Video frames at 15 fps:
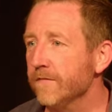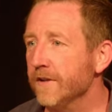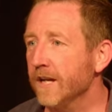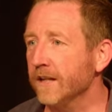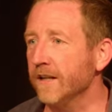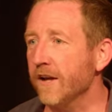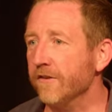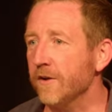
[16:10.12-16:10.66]

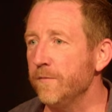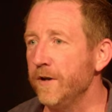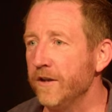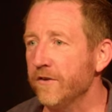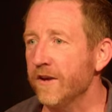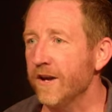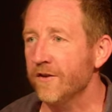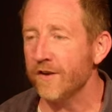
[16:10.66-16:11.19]
And lastly, Peter
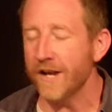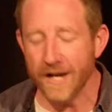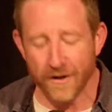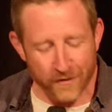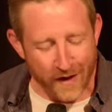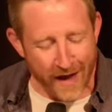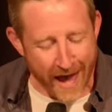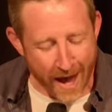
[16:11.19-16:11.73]
says, it is
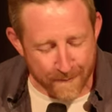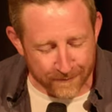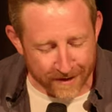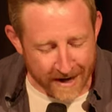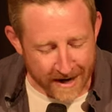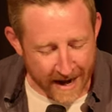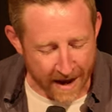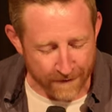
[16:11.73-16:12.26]
kept
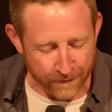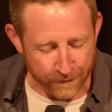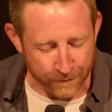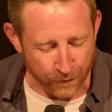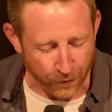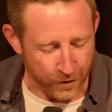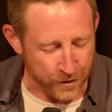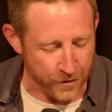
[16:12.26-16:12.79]
in heaven
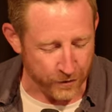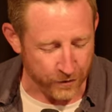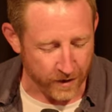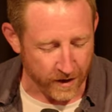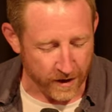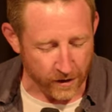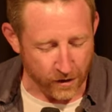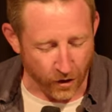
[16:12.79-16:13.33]
for you.
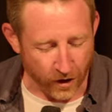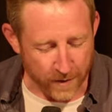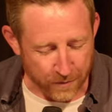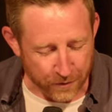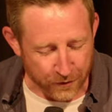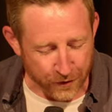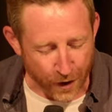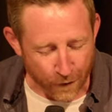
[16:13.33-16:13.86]
God
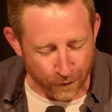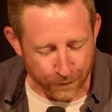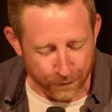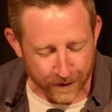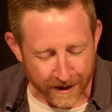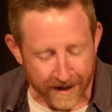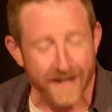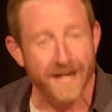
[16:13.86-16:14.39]
himself
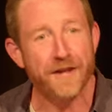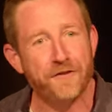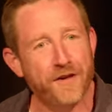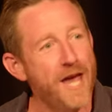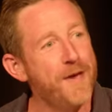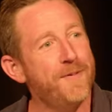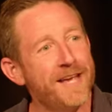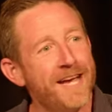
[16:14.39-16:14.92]
is
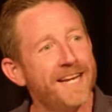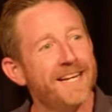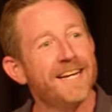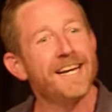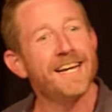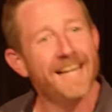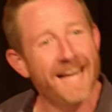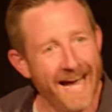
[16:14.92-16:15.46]
keeping it
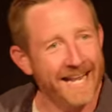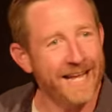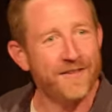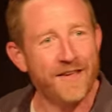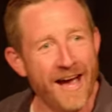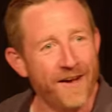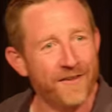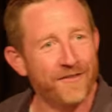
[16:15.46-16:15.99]
at his
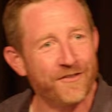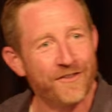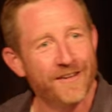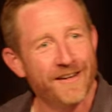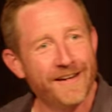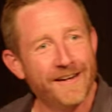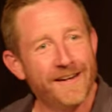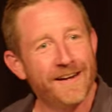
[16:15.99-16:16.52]
house.
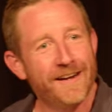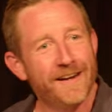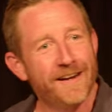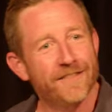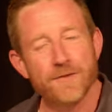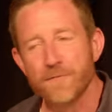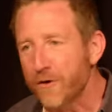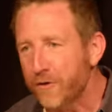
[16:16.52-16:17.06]

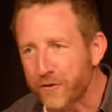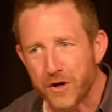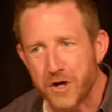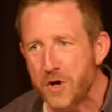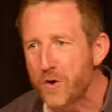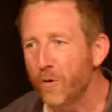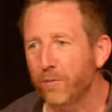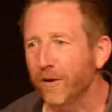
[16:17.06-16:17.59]
The most
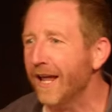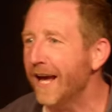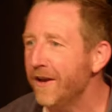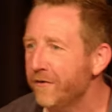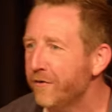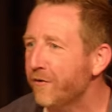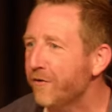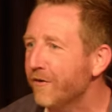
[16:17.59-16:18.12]
secure
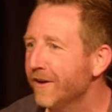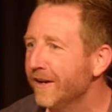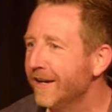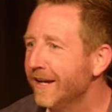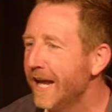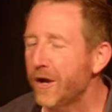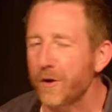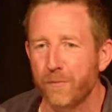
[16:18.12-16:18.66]
place
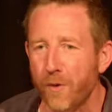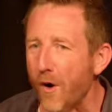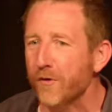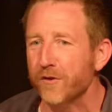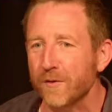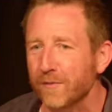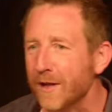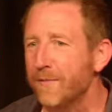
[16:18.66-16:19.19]
it could
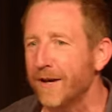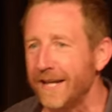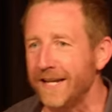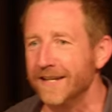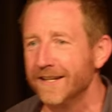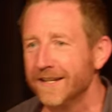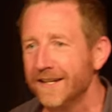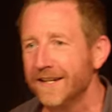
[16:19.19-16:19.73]
possibly be
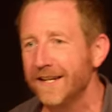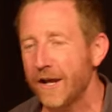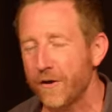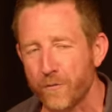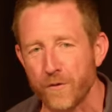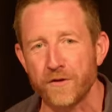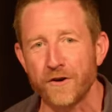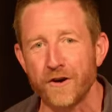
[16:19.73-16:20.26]
is
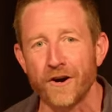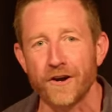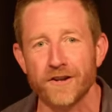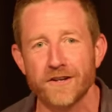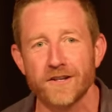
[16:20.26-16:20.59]
with God.